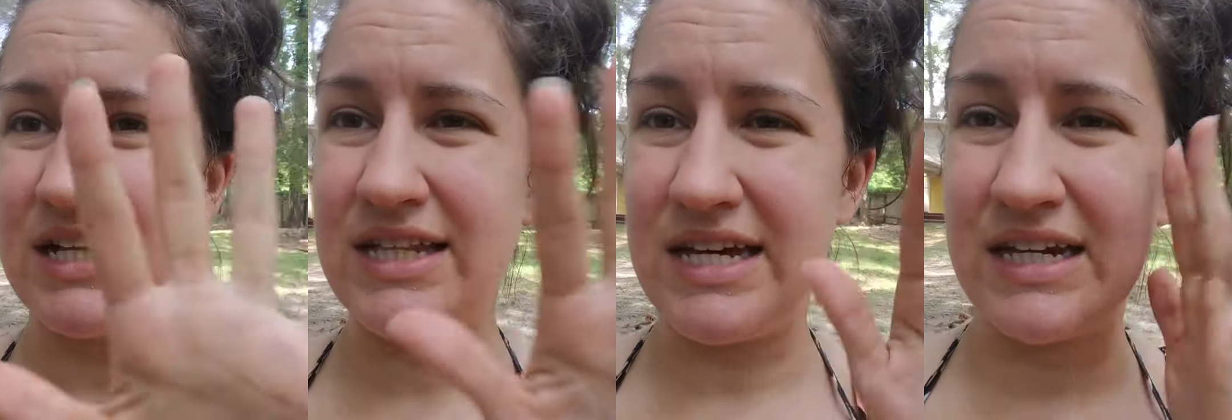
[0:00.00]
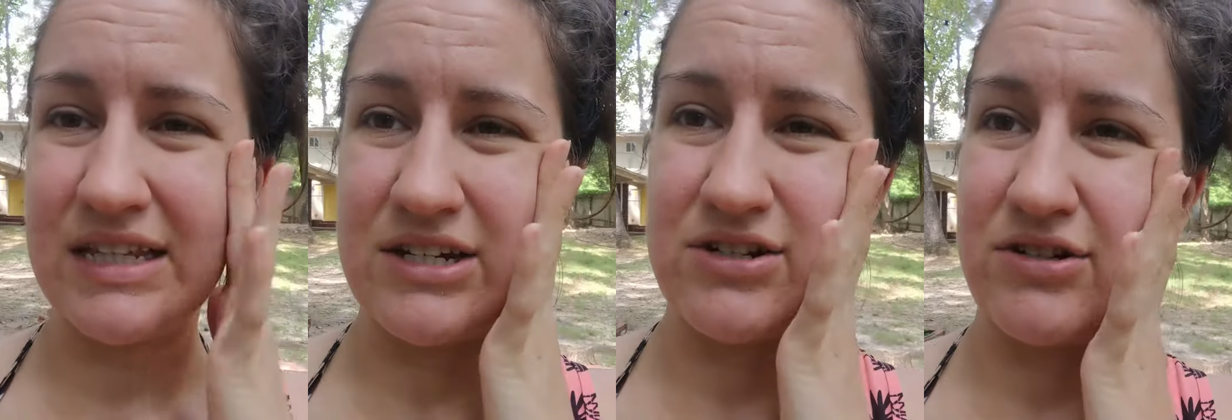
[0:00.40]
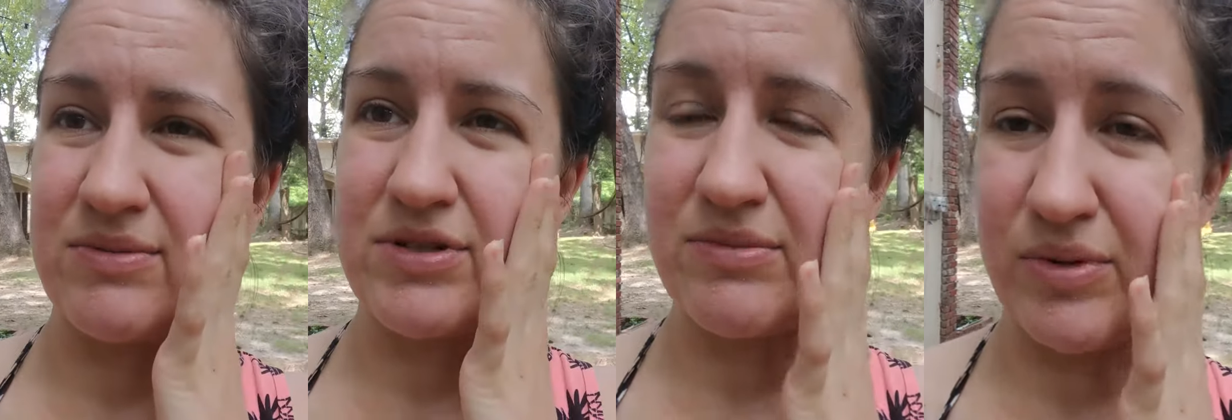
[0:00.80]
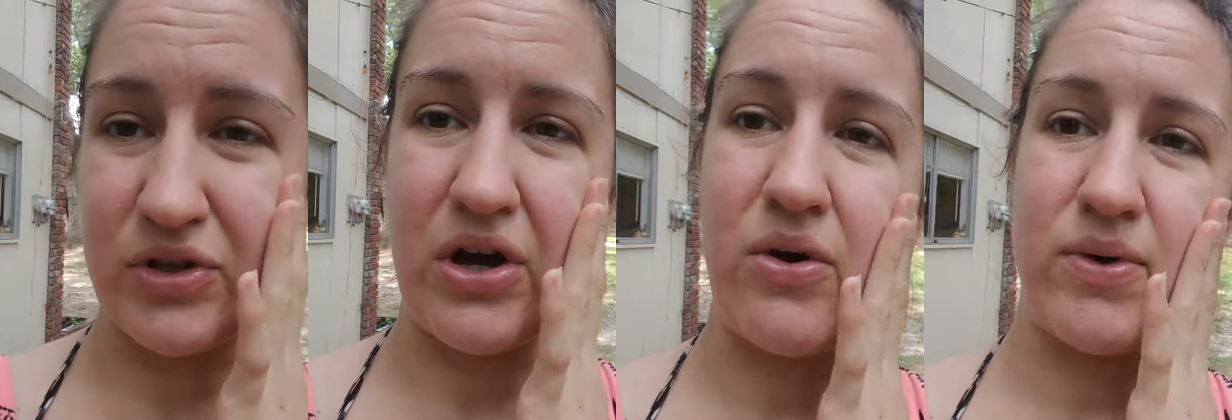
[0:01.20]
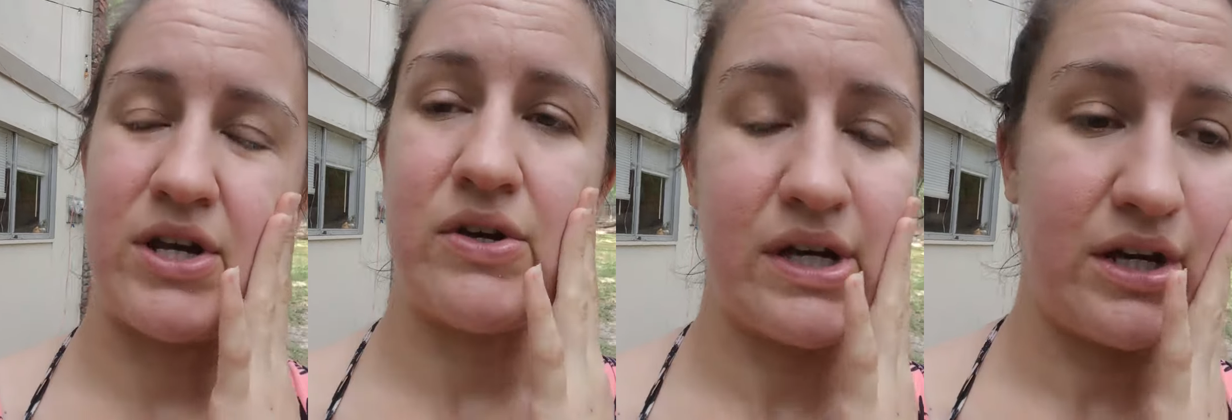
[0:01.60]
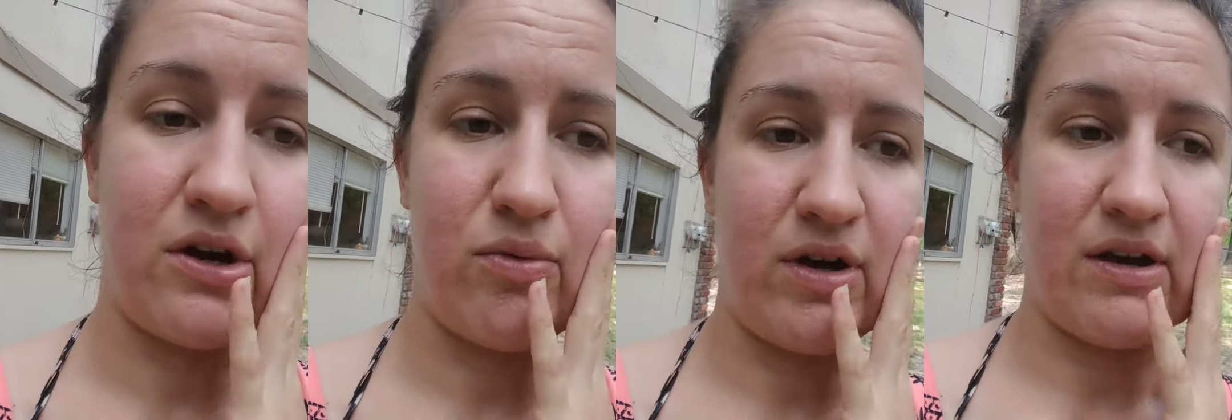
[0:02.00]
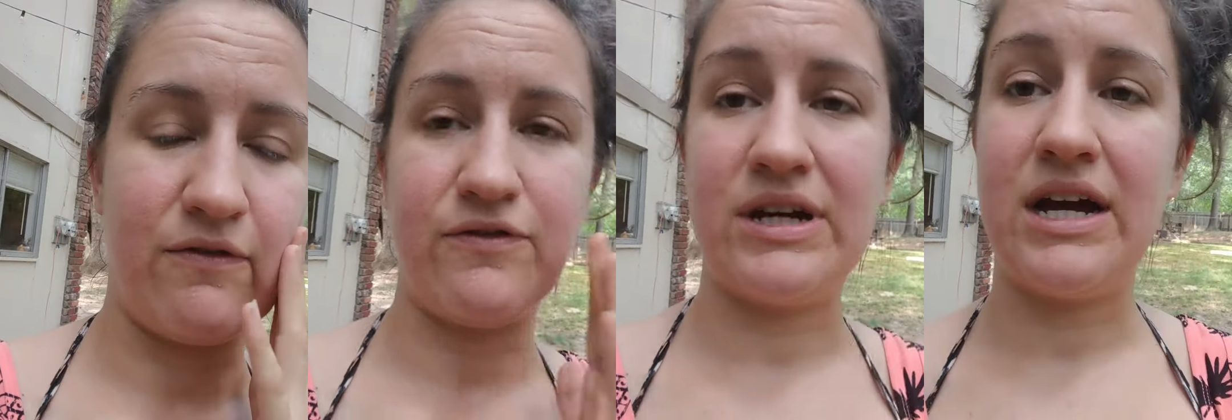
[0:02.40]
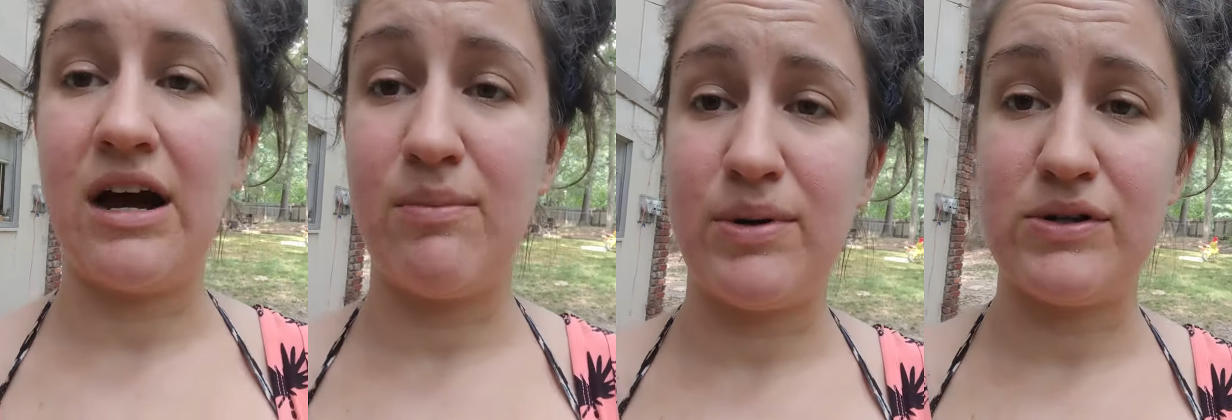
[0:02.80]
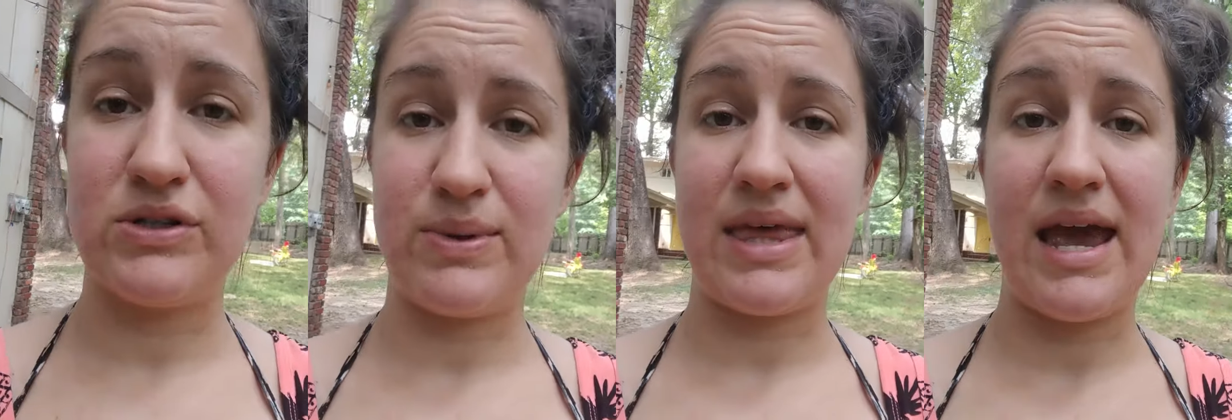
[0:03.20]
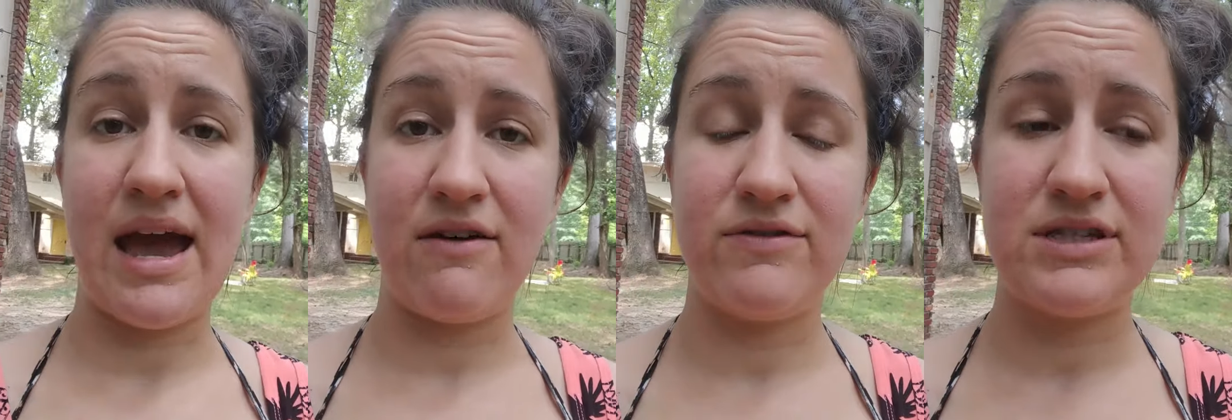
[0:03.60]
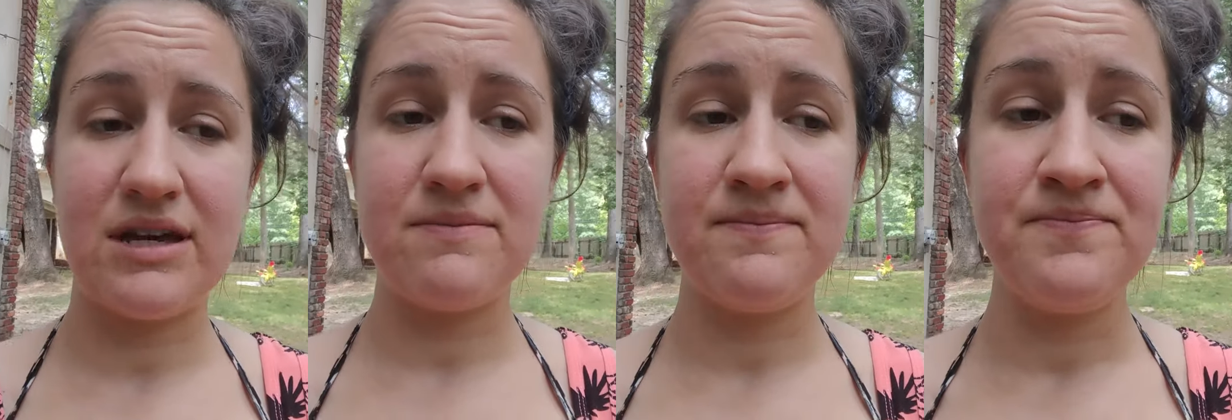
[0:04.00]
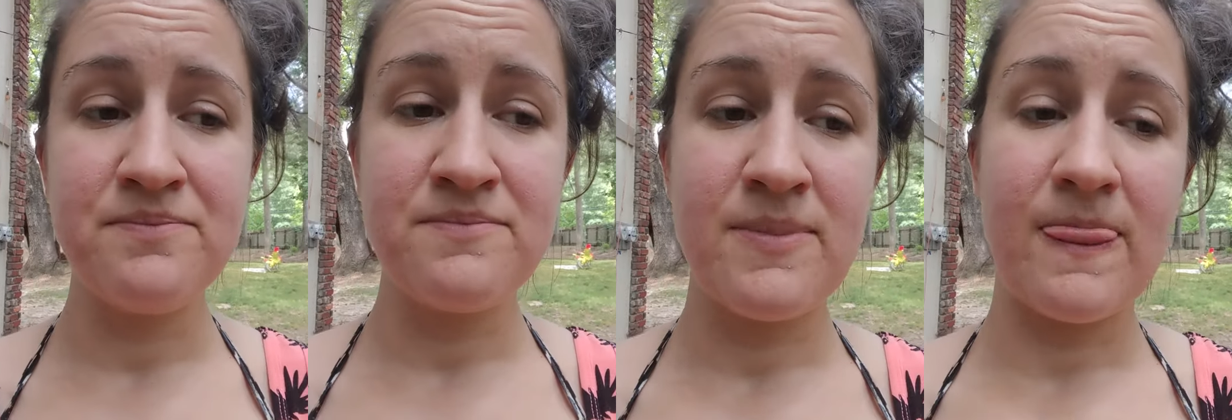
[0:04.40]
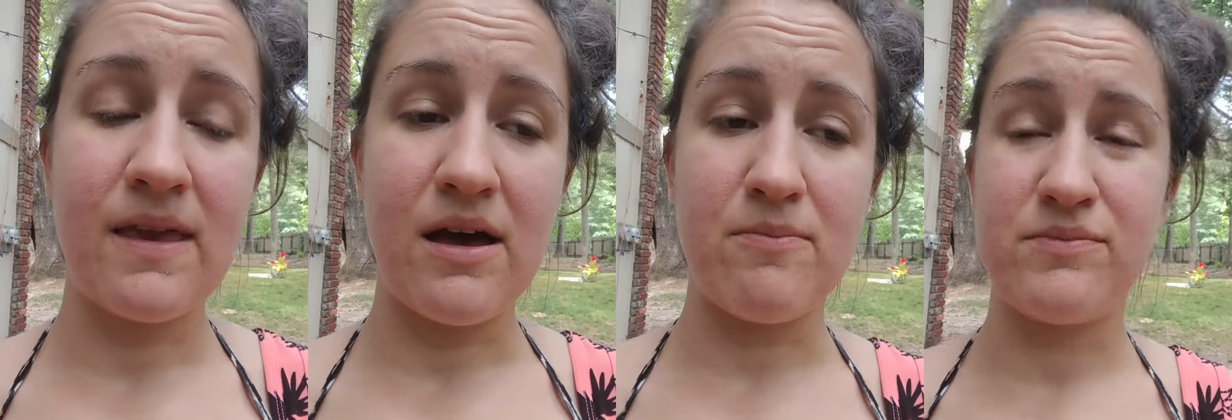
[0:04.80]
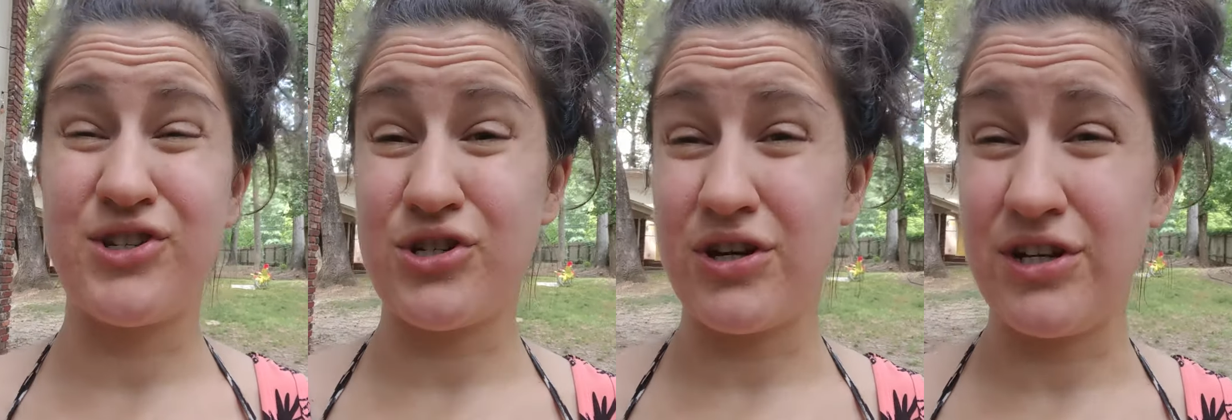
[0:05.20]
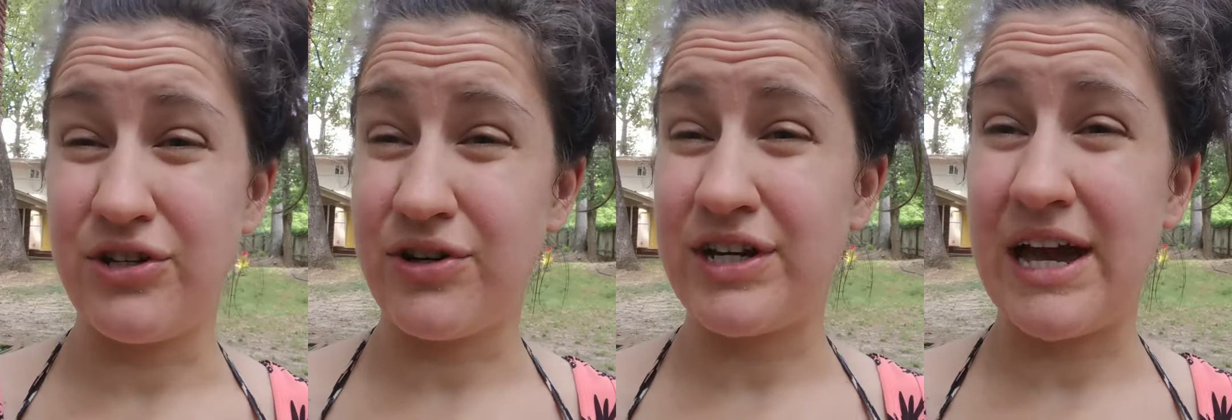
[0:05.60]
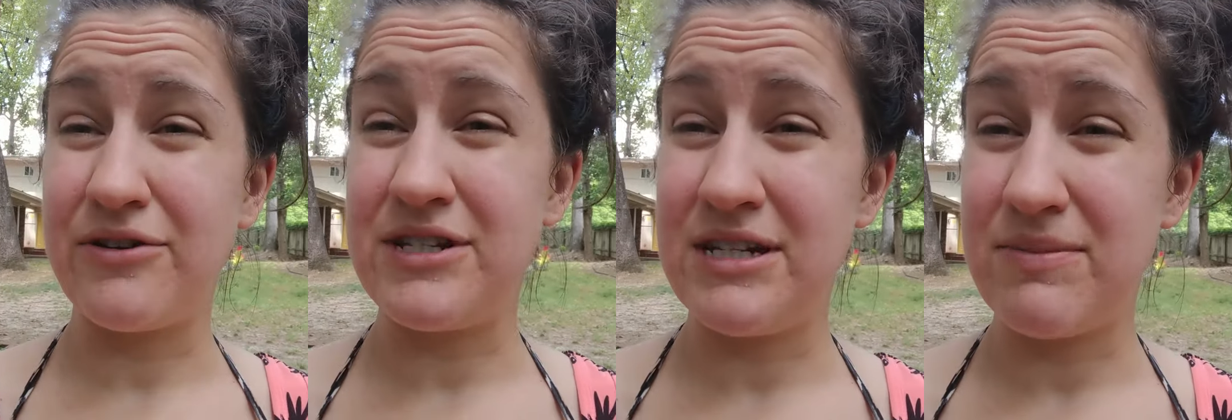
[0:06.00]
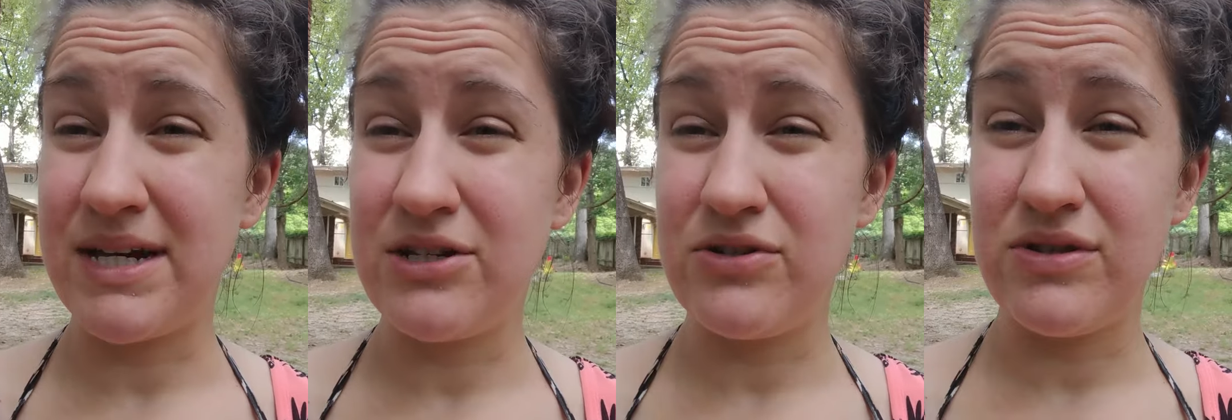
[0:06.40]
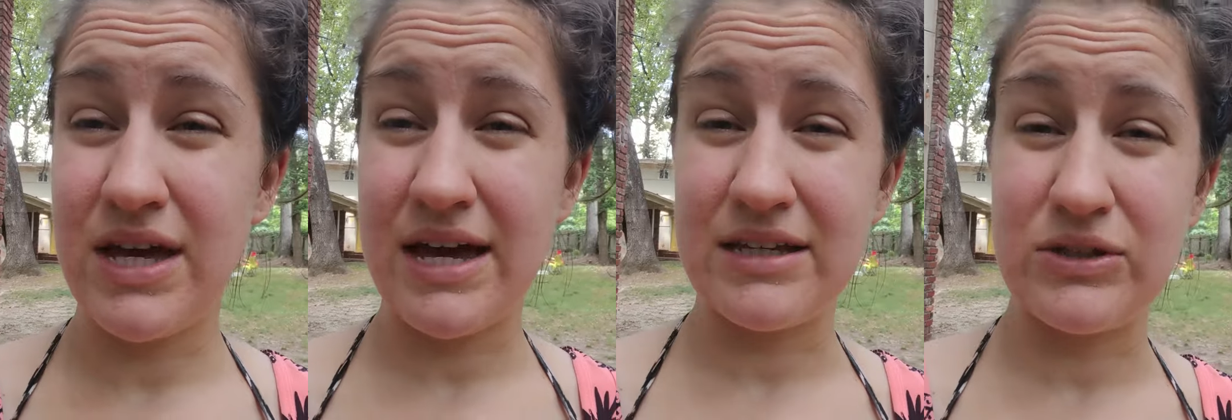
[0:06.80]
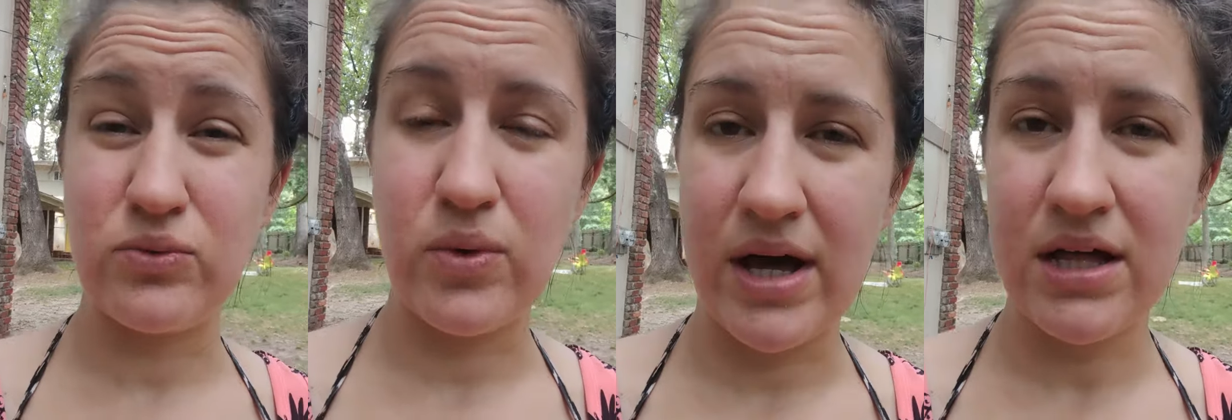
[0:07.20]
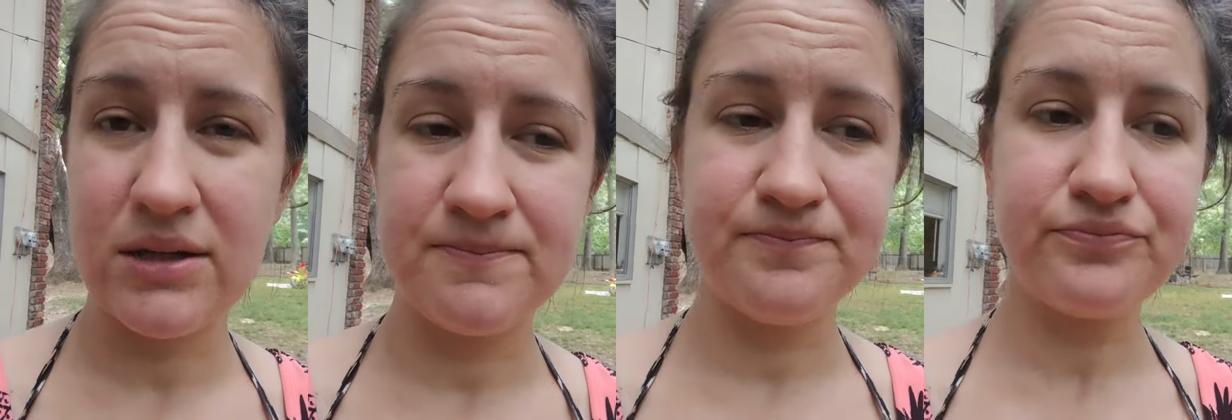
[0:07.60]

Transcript: a link in the description below where you can go get free compost when they have some. I'm sure your county might do that as well.